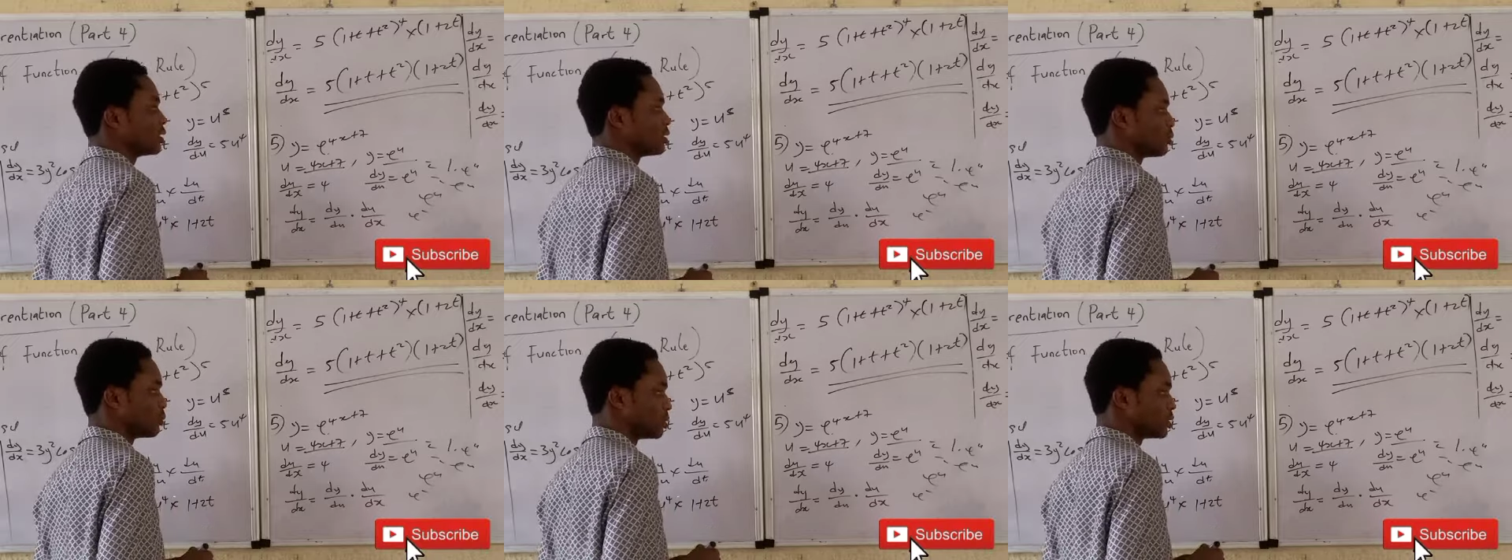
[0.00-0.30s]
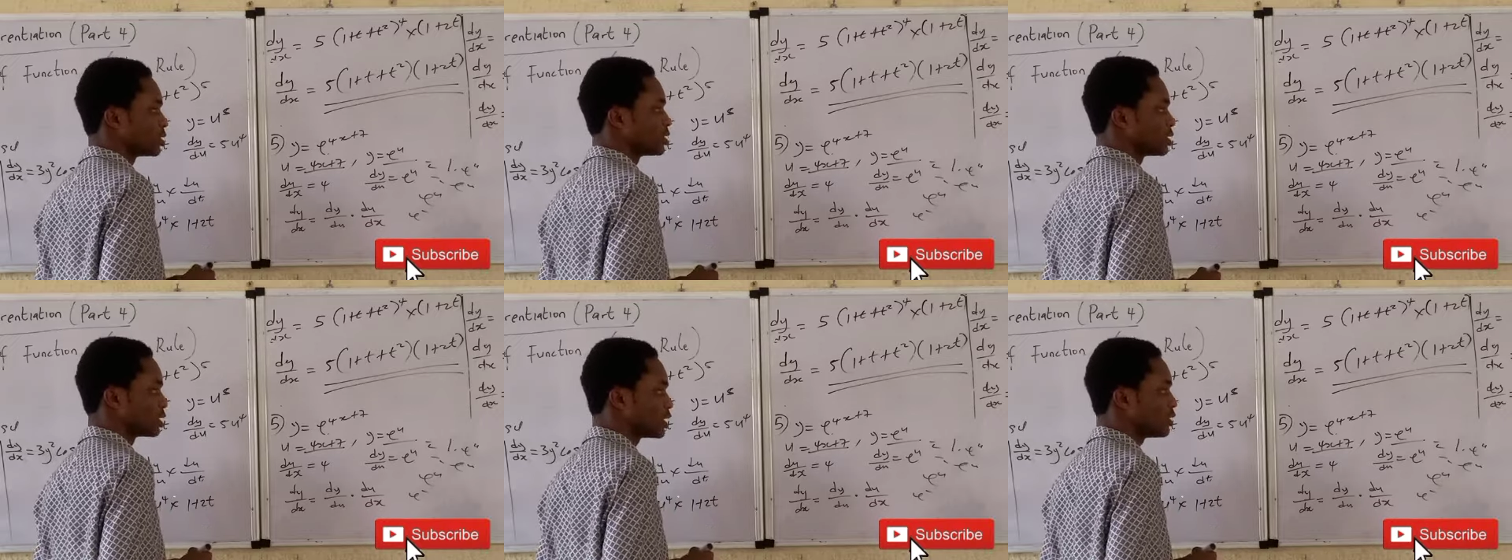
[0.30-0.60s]
will
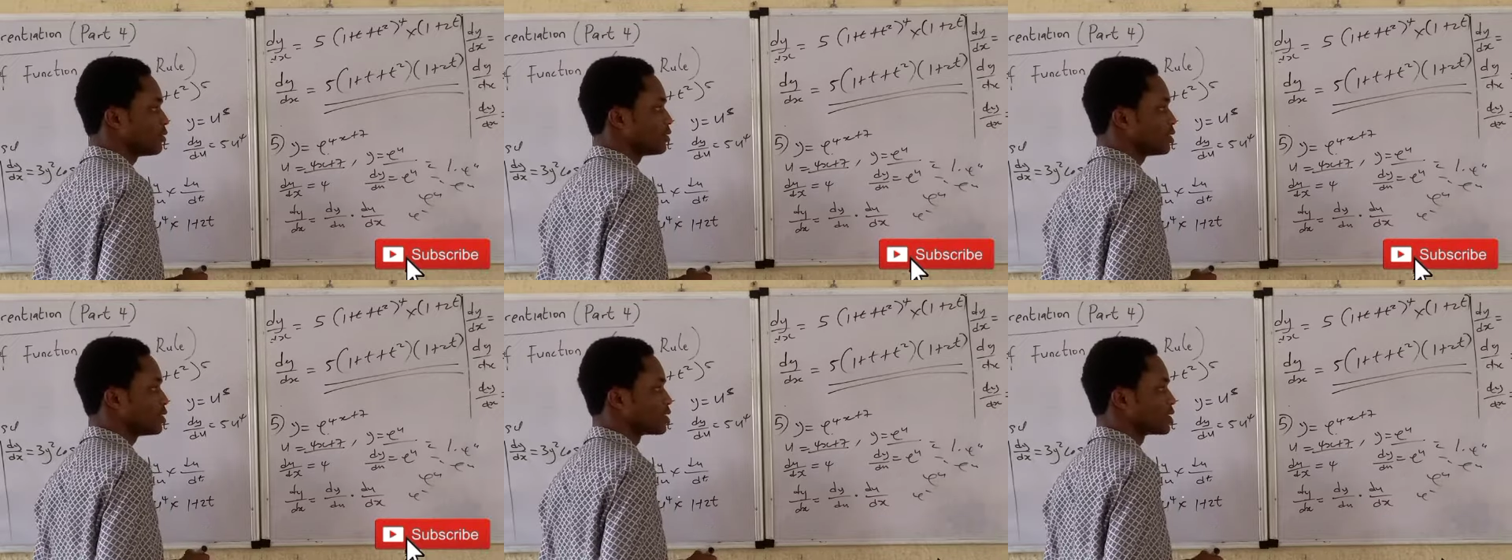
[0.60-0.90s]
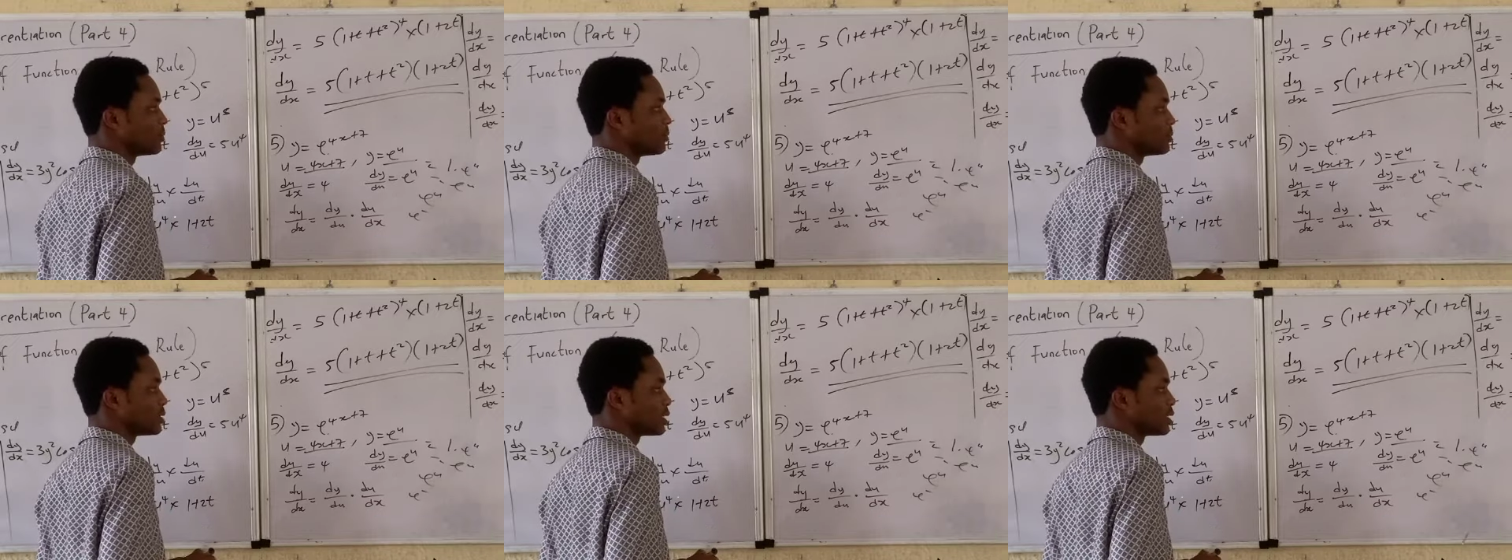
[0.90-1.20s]
just give you the
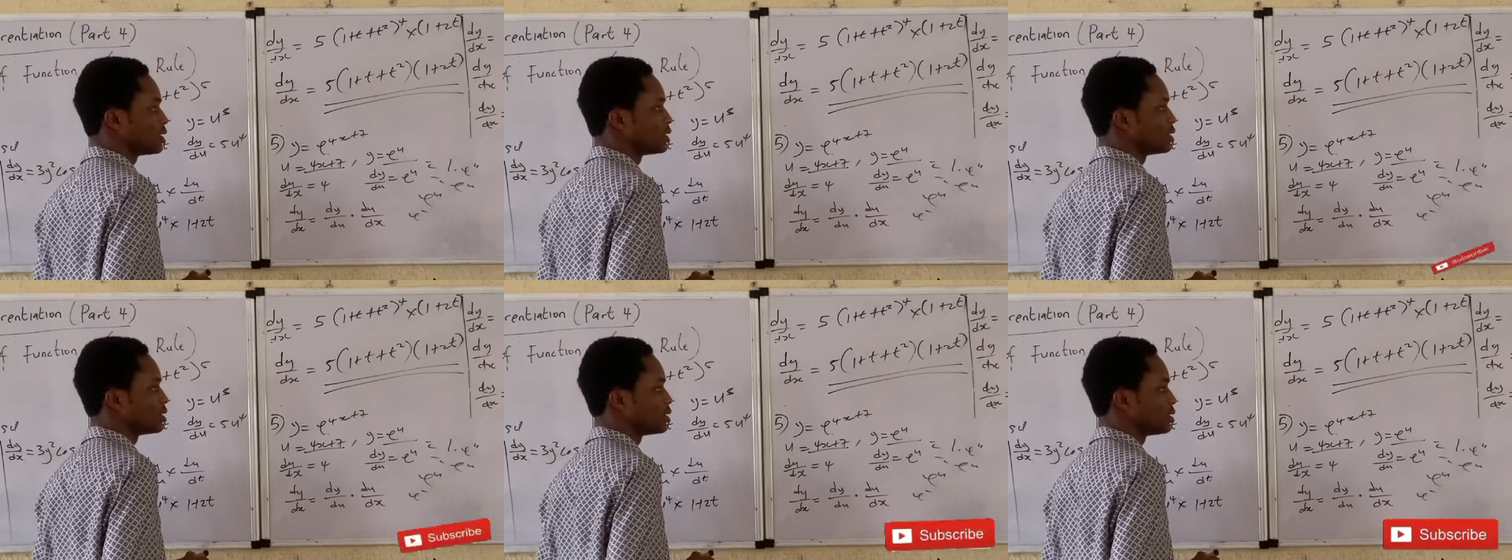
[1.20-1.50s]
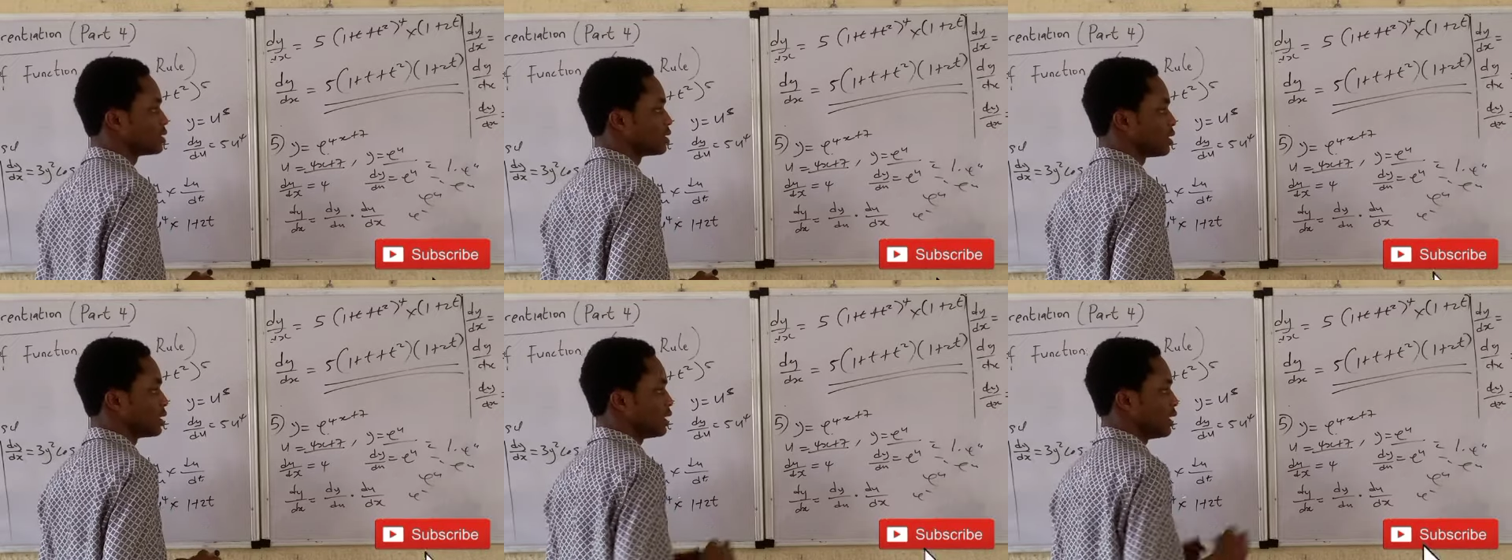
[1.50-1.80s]
same thing,
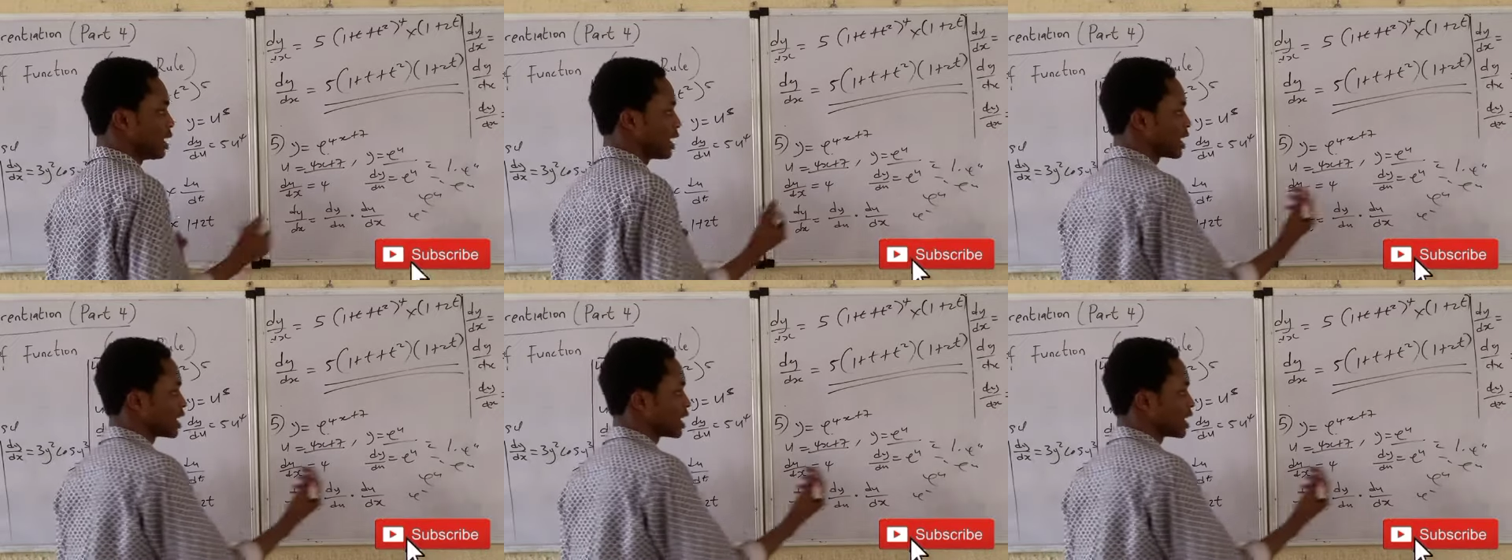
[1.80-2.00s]
like